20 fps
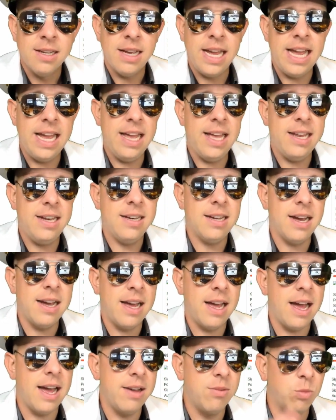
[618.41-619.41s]
And
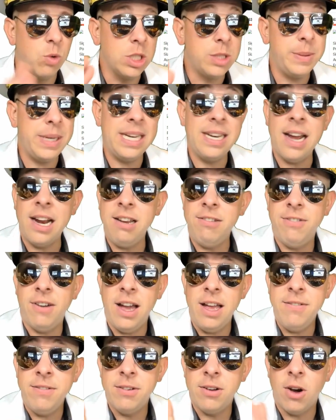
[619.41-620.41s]
once we hit
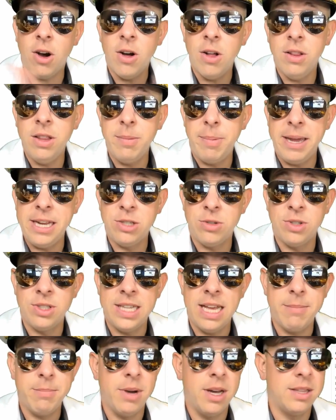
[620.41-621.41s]
95, all of the patrons
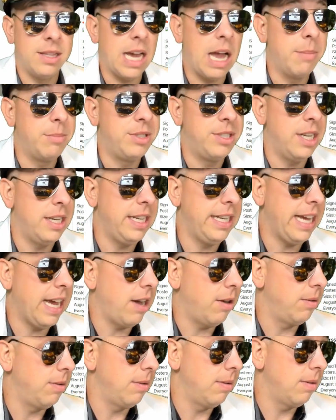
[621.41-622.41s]
that month, I'm sending
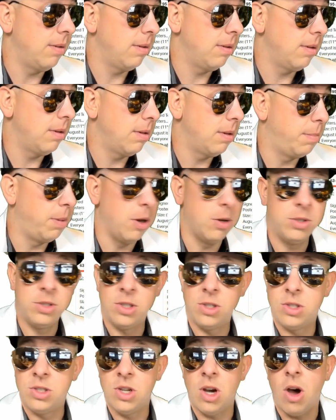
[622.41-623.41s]
out the
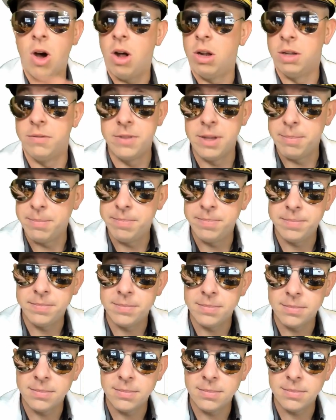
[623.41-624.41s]
posters to all of them.
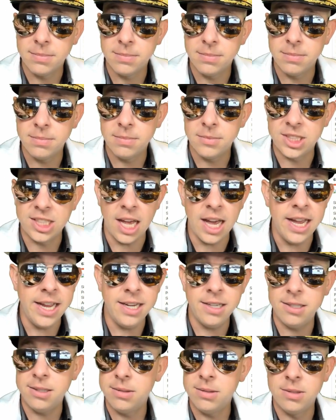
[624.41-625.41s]

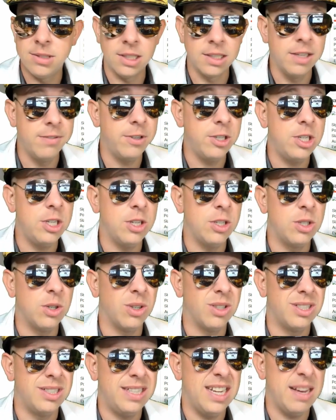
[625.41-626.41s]
Signed, delivered to your
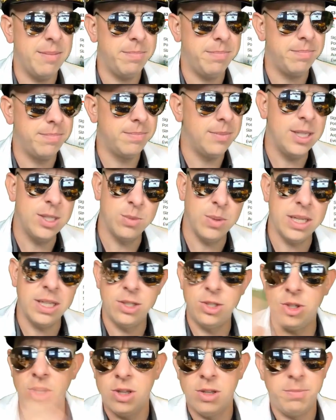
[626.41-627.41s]
doorstep, as well
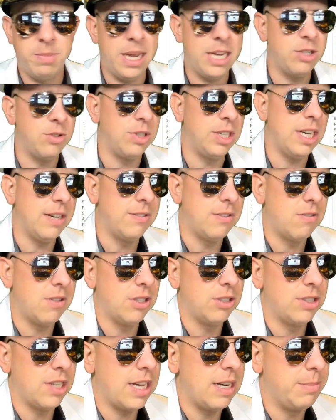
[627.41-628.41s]
as your other patron gifts if
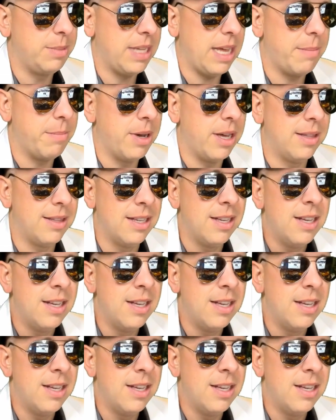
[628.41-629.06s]
they're signups that month.